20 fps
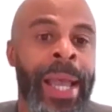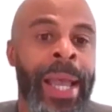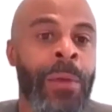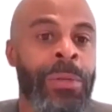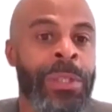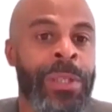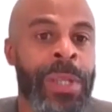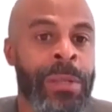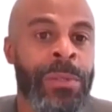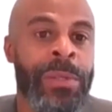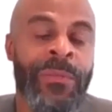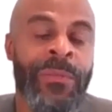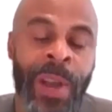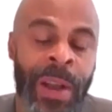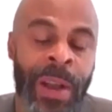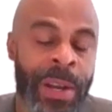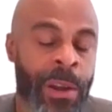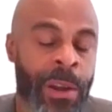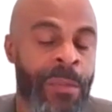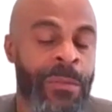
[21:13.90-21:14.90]
it was it was a
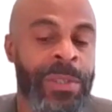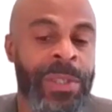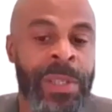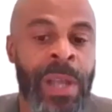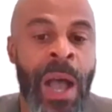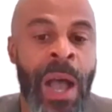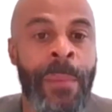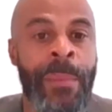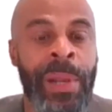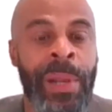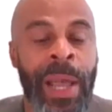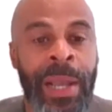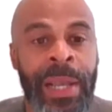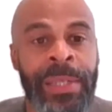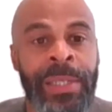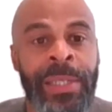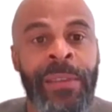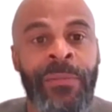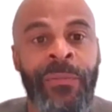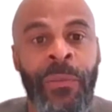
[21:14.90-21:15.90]
very nervous time and like i
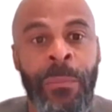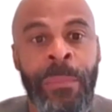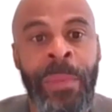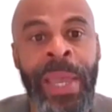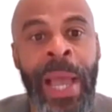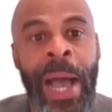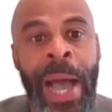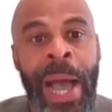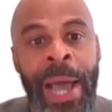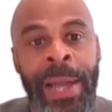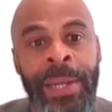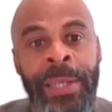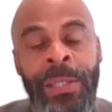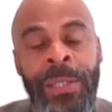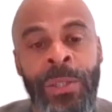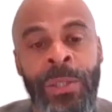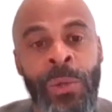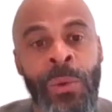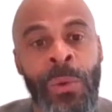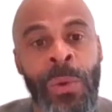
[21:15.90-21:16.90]
said for me i had to
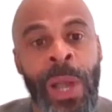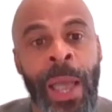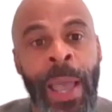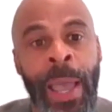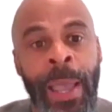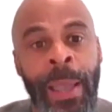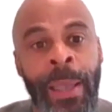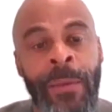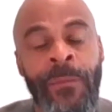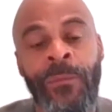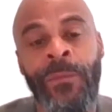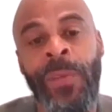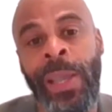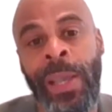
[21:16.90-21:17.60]
do a